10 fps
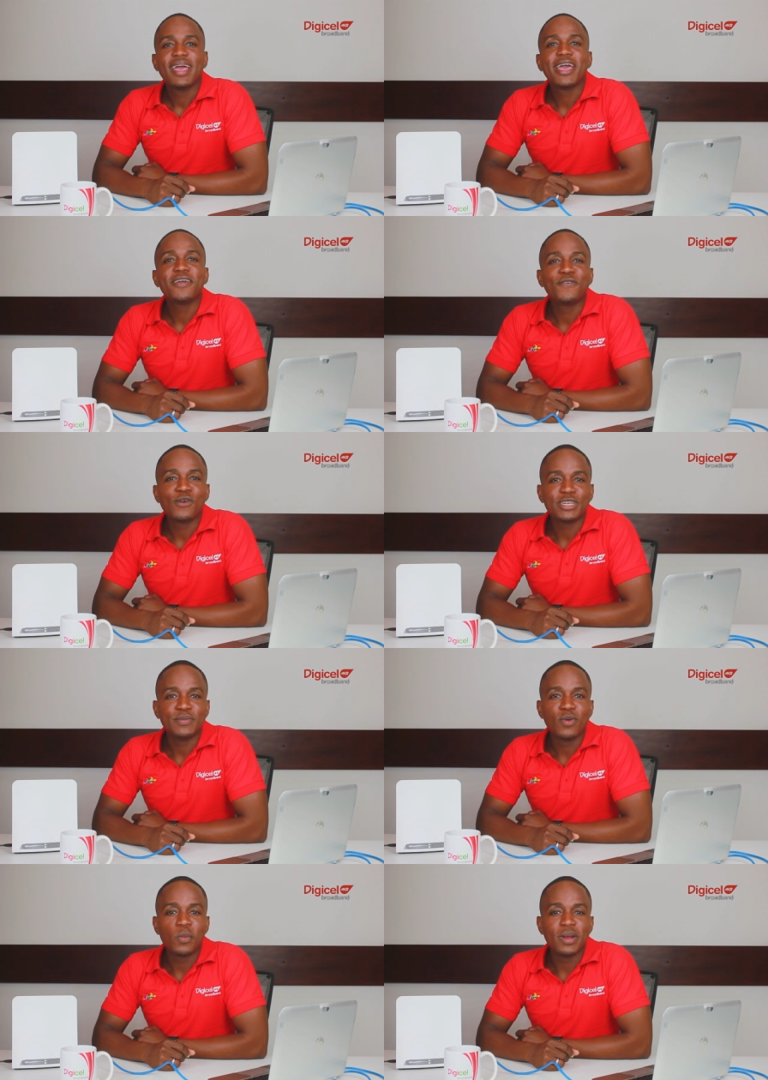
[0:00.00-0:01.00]
Hey 4G
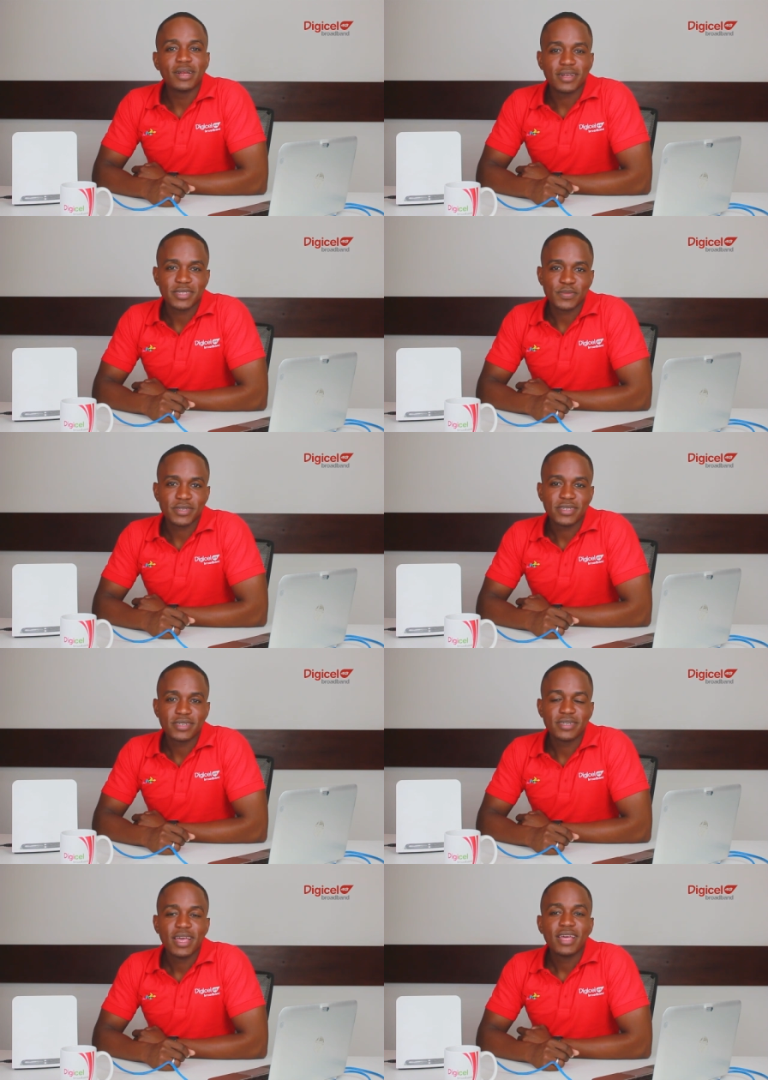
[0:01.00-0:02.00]
broadband customers,
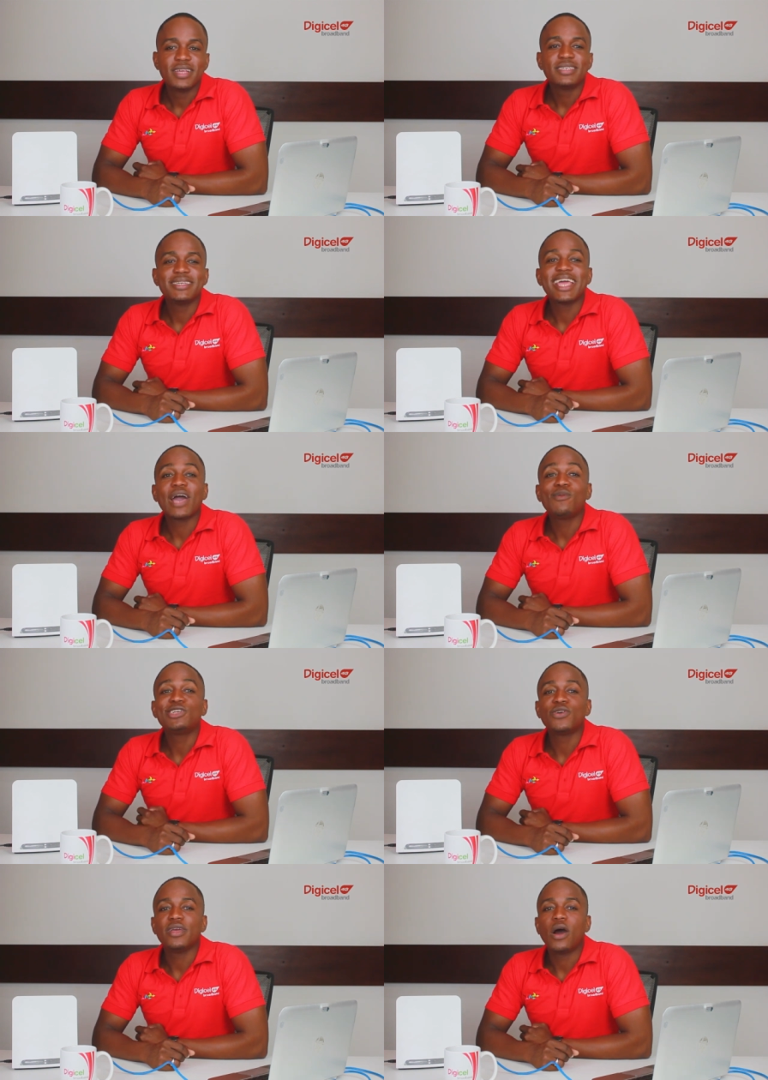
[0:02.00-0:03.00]
today I will
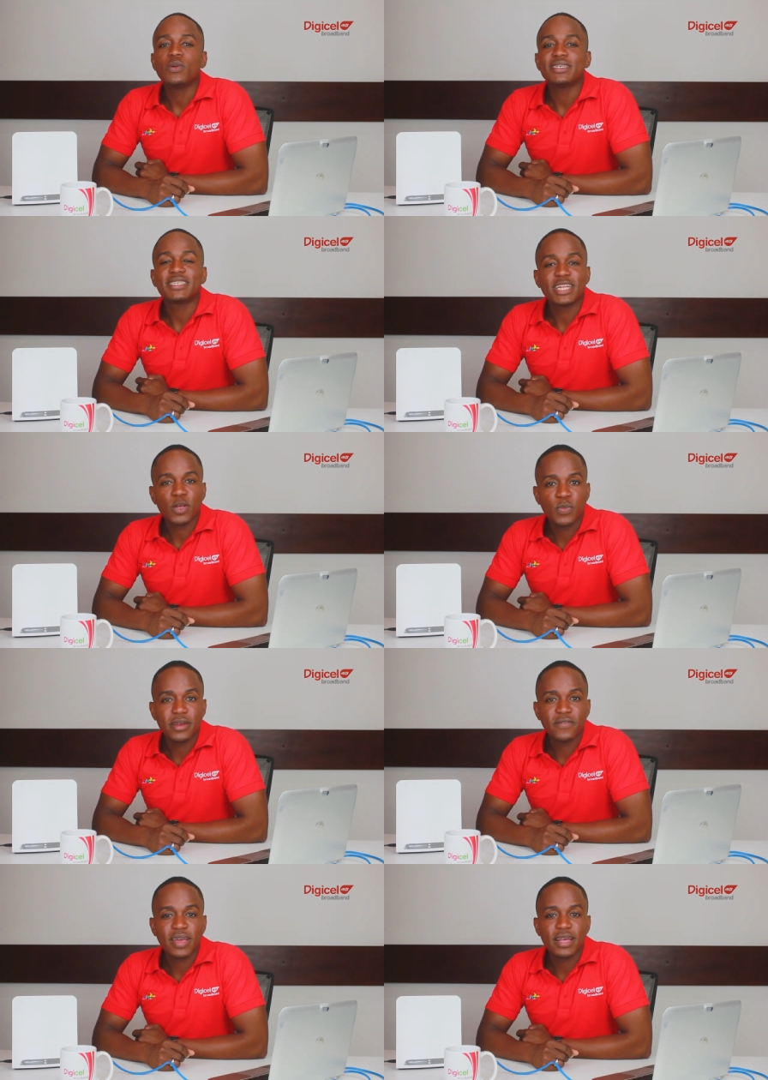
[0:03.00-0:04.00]
show you how to set up your
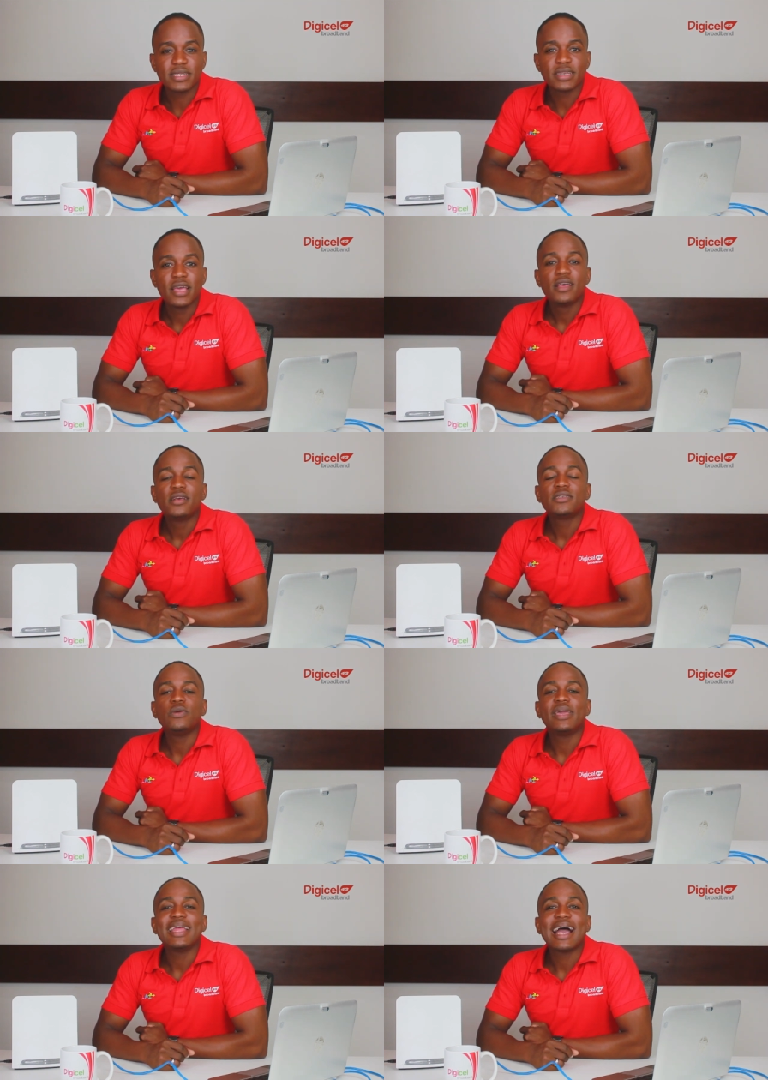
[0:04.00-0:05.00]
device so you
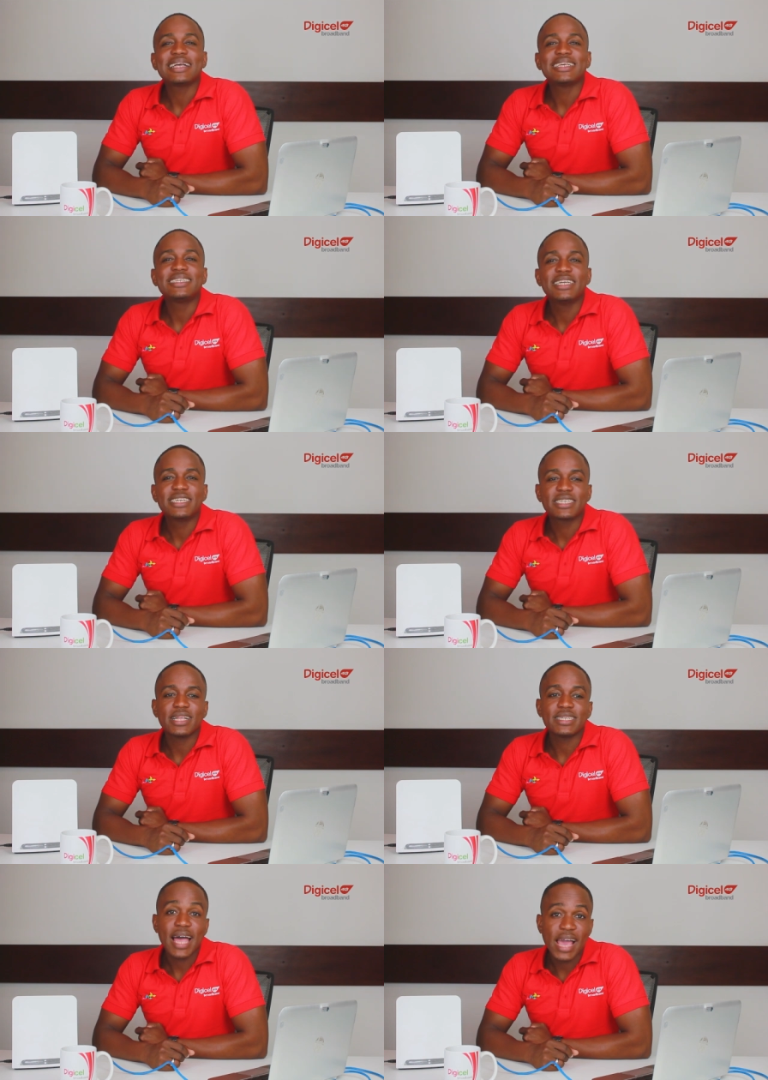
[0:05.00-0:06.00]
can access
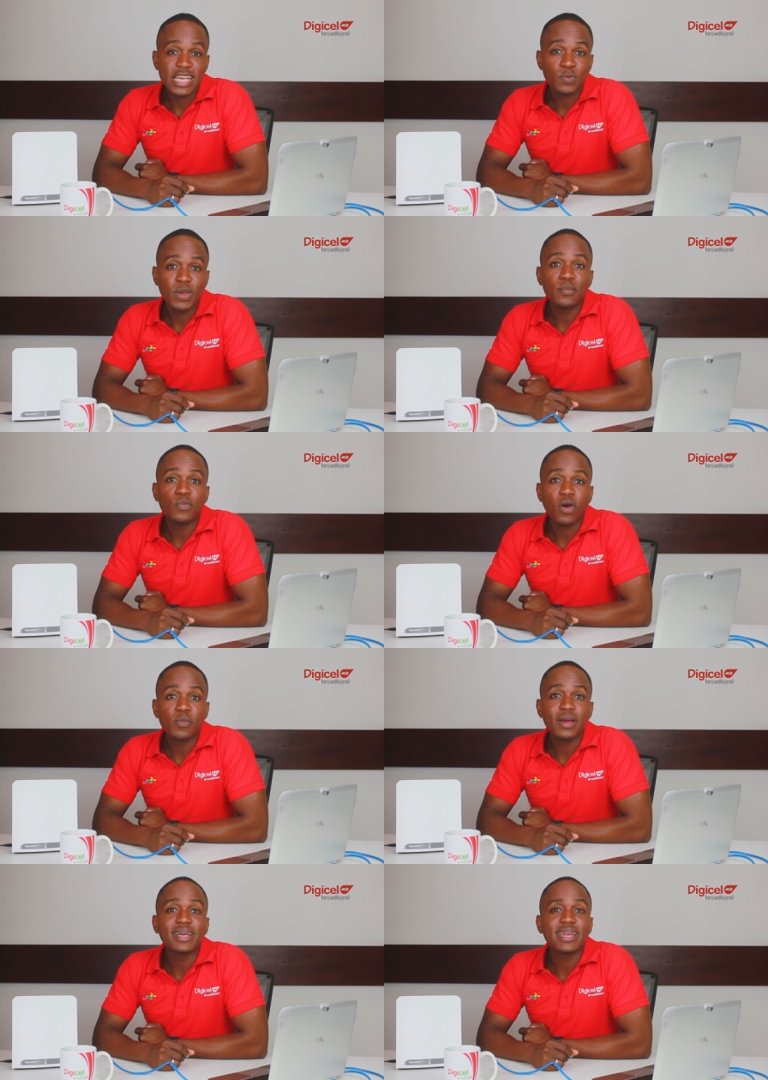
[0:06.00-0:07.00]
Digicel's high-speed
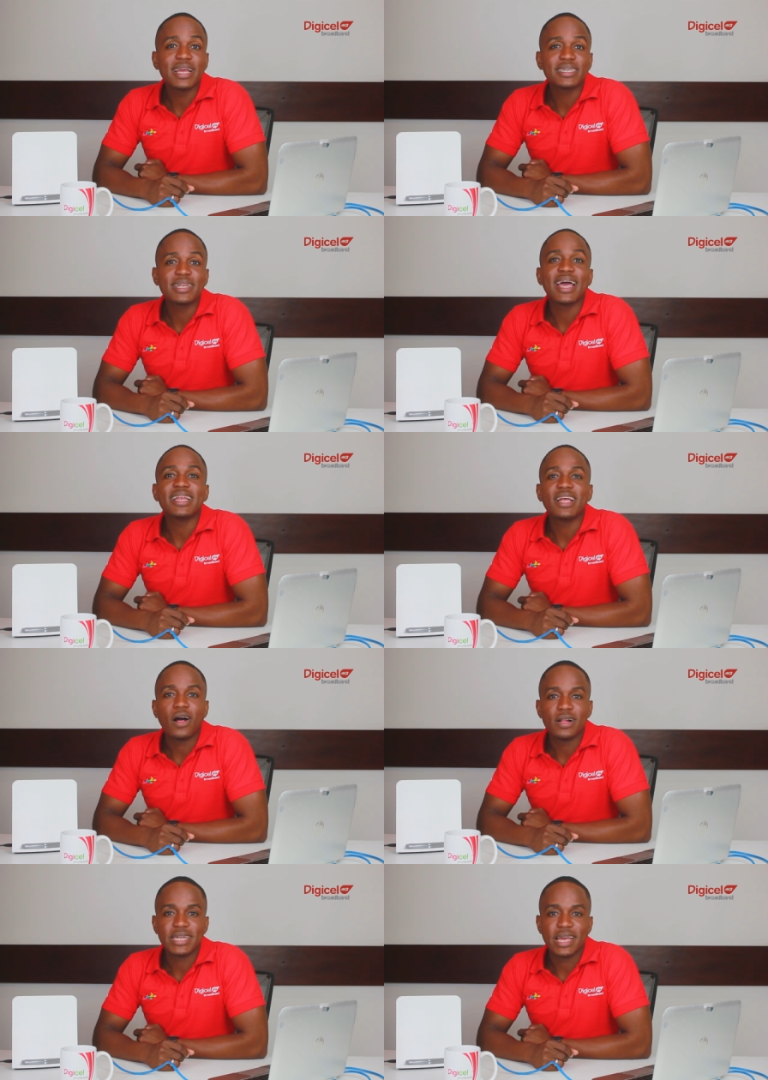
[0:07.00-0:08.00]
broadband connection at
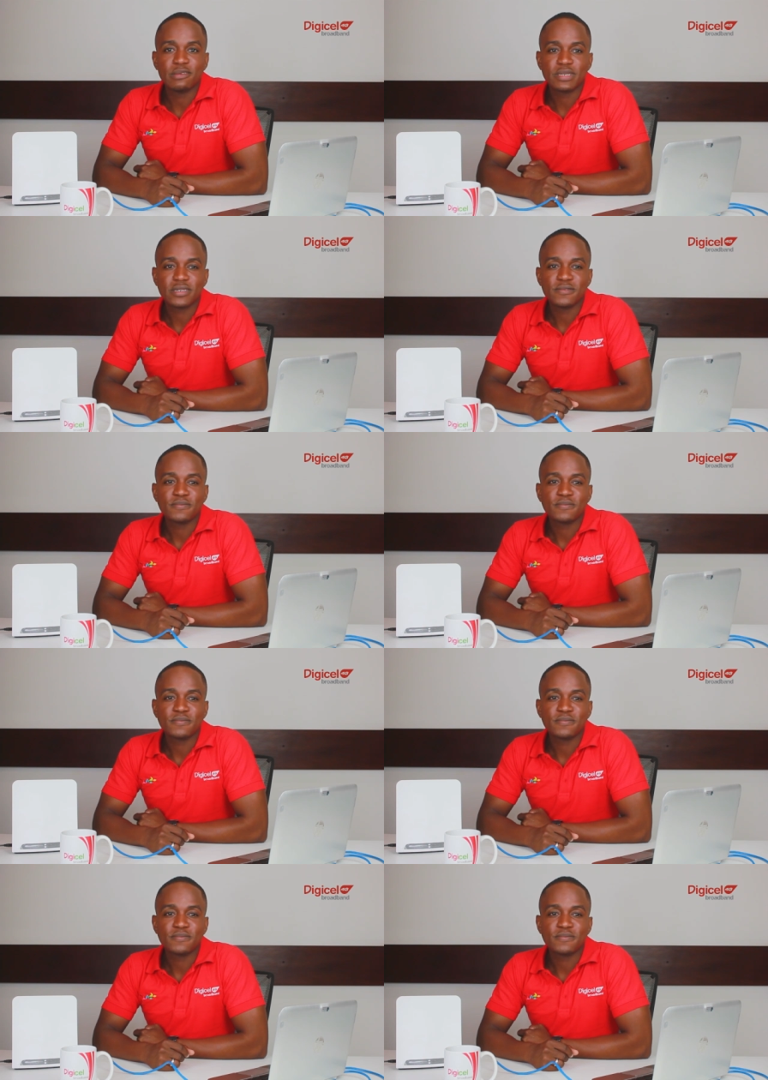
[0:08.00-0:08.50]
all times.